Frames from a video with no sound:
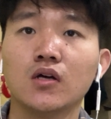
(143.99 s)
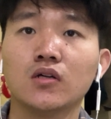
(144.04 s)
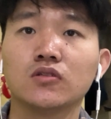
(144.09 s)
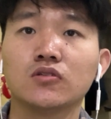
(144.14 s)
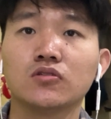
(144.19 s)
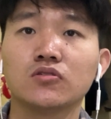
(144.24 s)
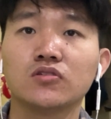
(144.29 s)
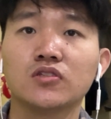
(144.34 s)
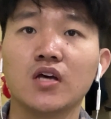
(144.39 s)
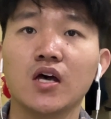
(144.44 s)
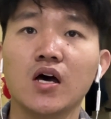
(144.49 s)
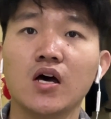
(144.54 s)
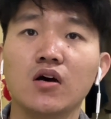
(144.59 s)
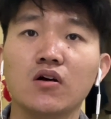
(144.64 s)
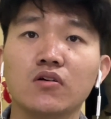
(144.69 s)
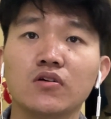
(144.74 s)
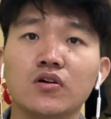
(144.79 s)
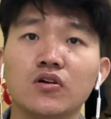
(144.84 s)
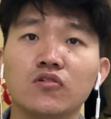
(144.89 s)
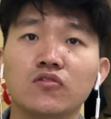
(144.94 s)
to
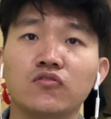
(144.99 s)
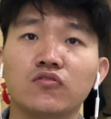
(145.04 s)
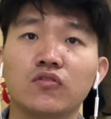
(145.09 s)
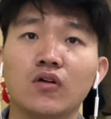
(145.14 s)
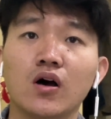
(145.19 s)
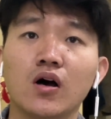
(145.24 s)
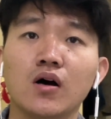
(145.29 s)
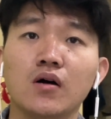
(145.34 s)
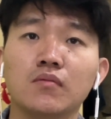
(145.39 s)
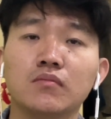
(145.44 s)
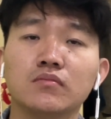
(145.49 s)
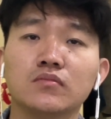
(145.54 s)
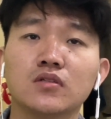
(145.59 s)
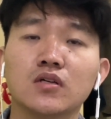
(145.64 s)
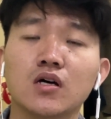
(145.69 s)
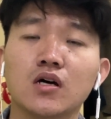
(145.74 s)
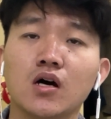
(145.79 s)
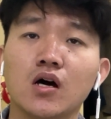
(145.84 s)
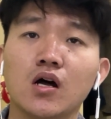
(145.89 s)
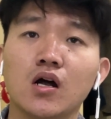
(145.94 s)
tell you from
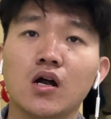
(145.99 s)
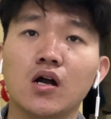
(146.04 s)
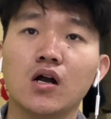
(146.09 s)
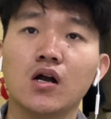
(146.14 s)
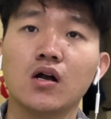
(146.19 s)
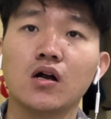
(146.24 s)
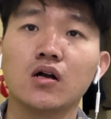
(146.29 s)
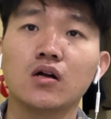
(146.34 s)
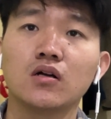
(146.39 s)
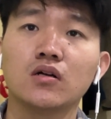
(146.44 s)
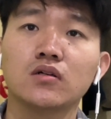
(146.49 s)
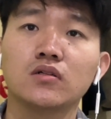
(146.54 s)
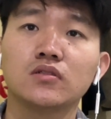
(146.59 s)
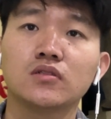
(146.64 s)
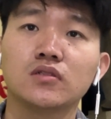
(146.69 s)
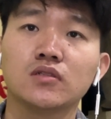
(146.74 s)
the heart,